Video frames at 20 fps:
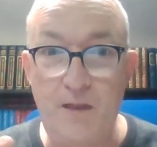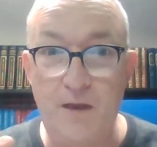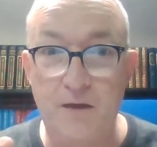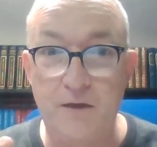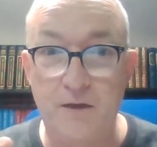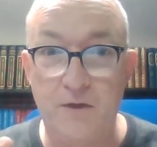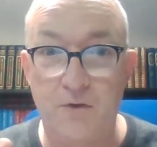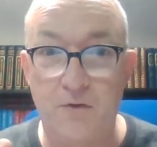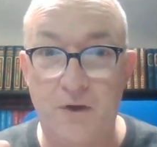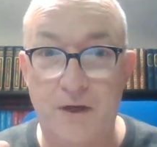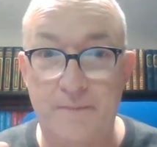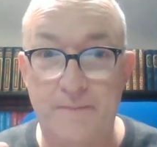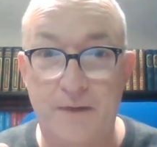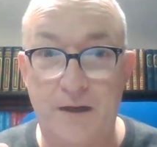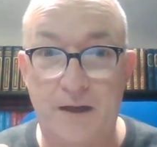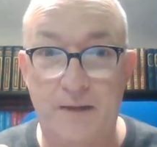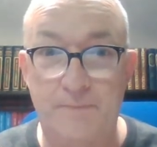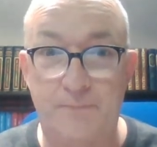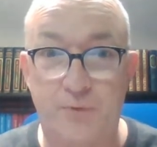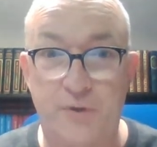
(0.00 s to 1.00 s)
you know, I'm,
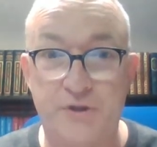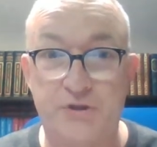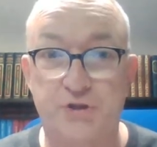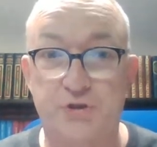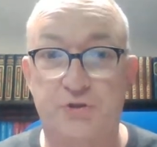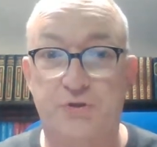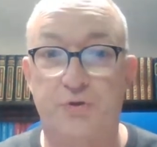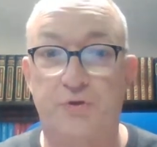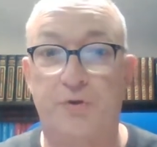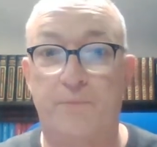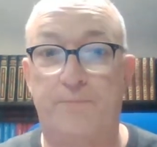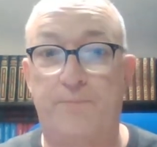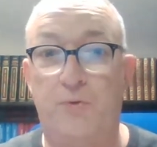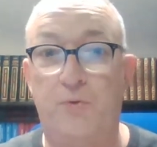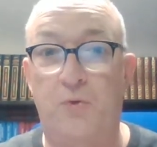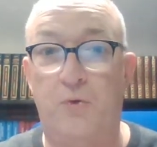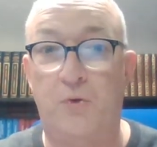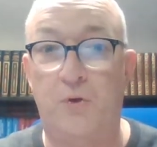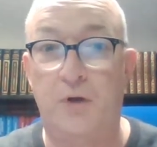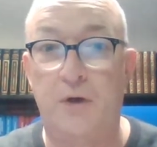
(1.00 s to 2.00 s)
I'm preaching to the
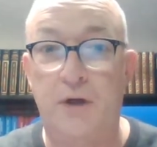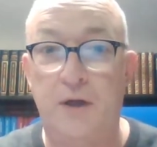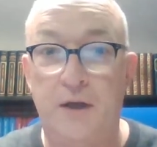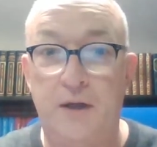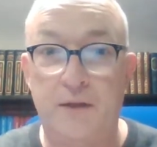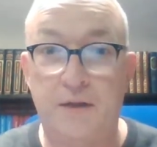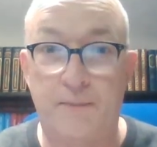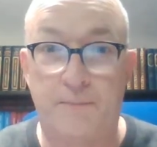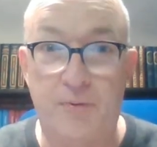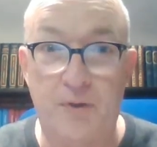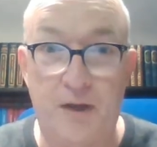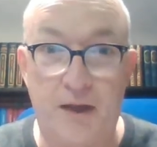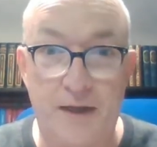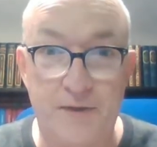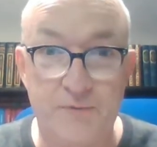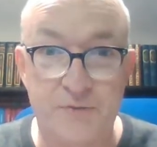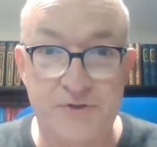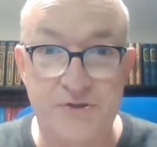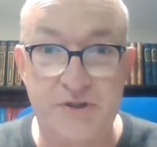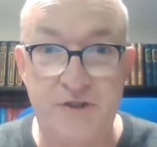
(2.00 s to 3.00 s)
poor, the
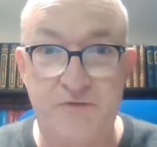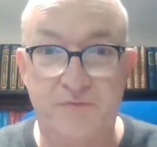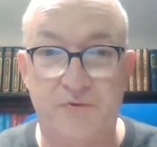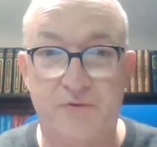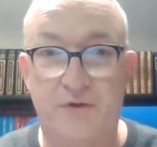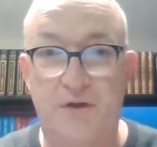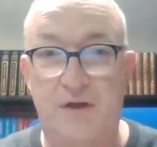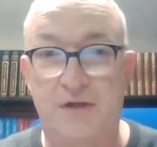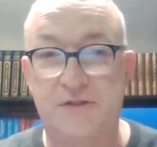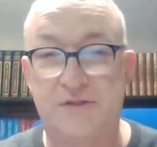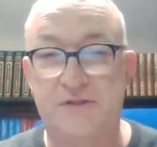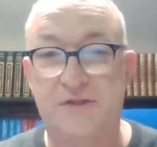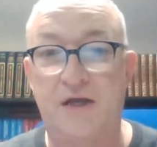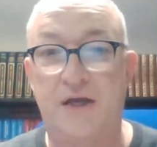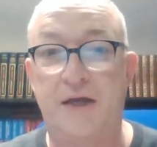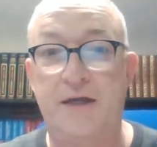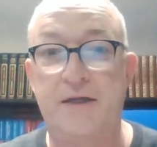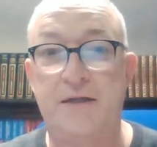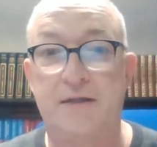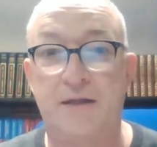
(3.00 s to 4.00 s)
blind receive their
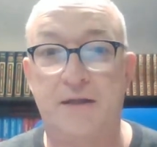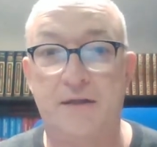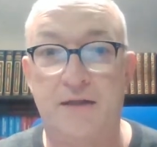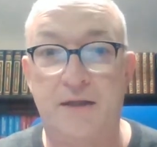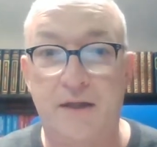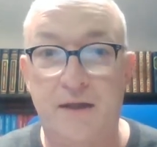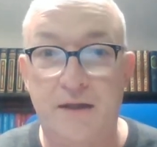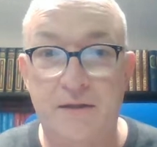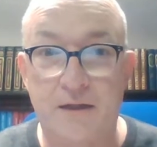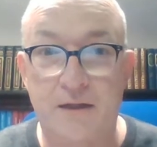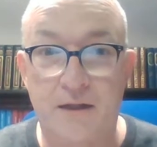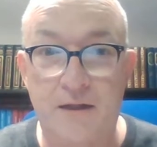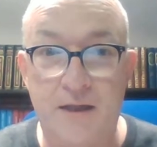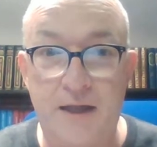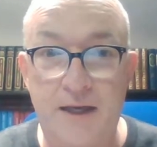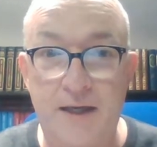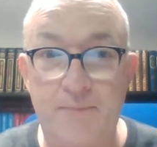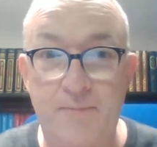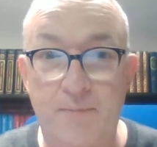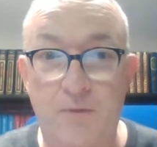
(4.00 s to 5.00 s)
sight, the, the
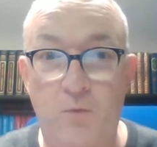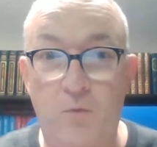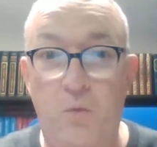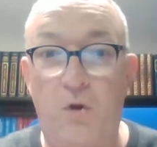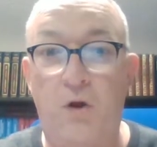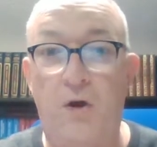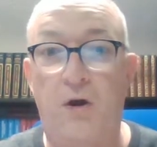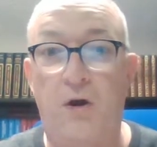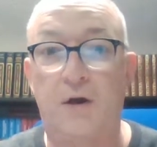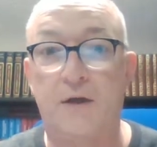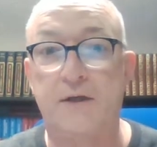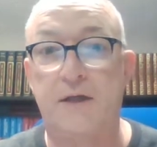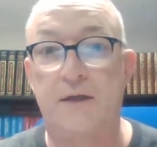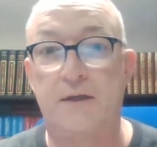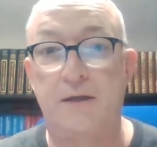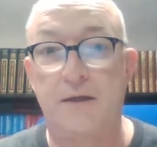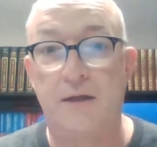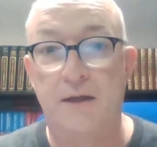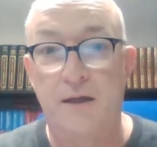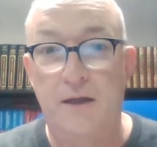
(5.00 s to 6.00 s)
lame walk,
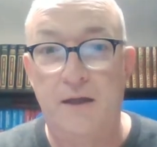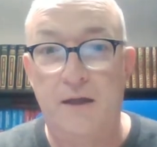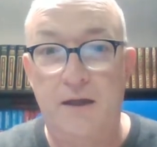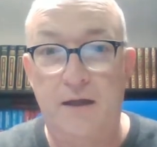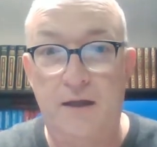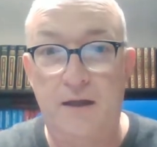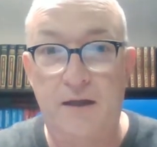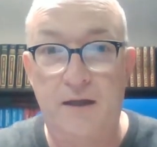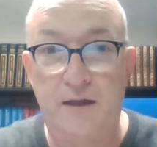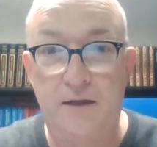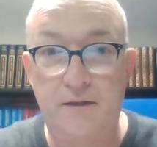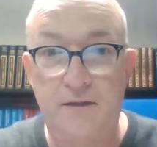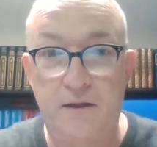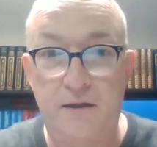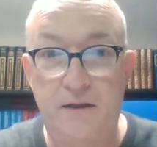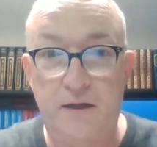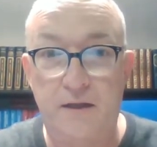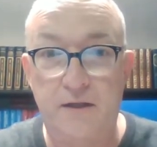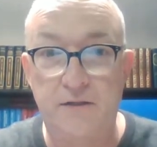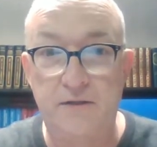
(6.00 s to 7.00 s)
and and
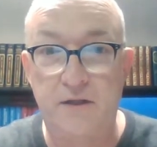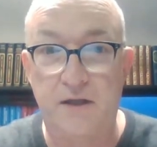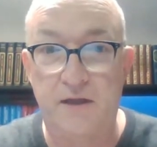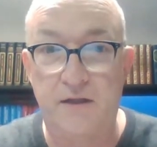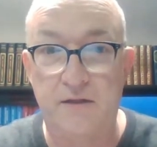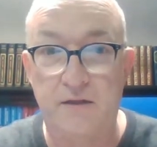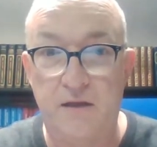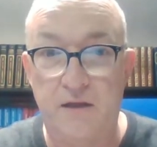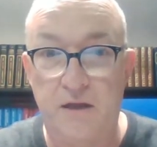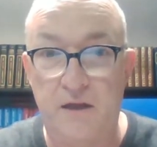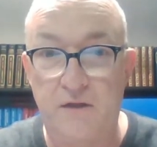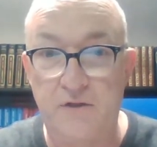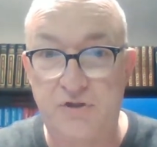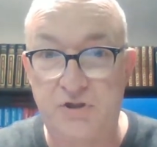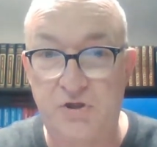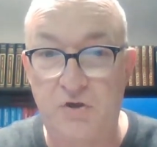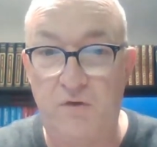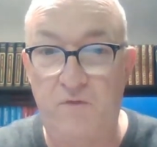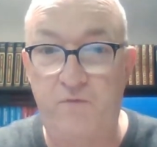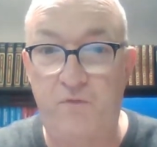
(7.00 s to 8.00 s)
uh, and and and
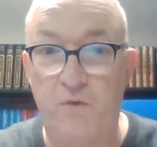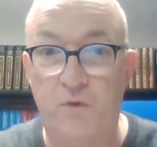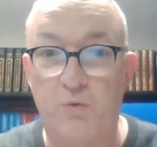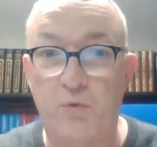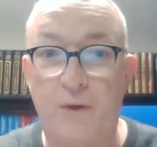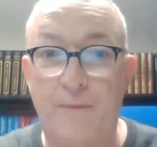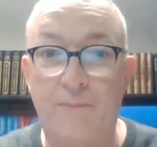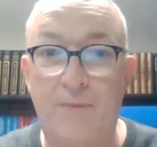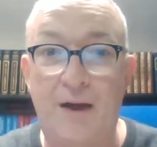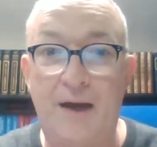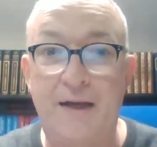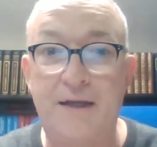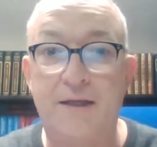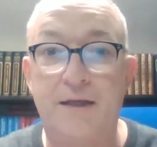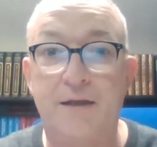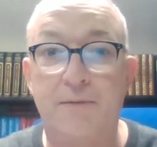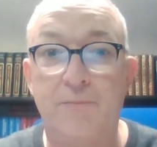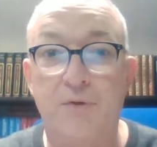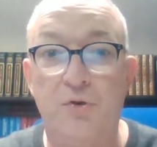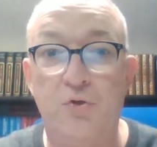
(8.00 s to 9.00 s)
so forth. Remind
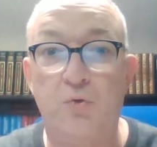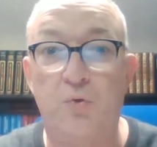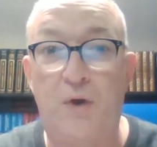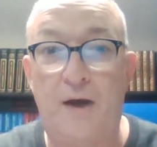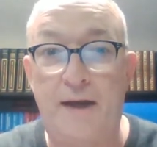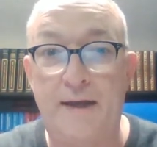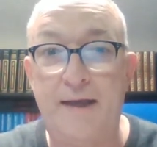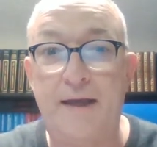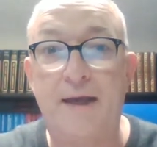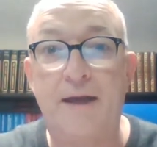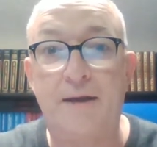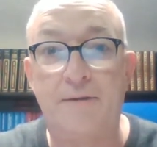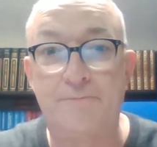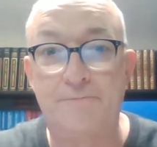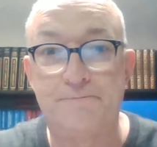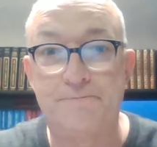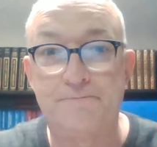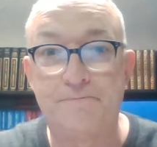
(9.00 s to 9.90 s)
him who I am.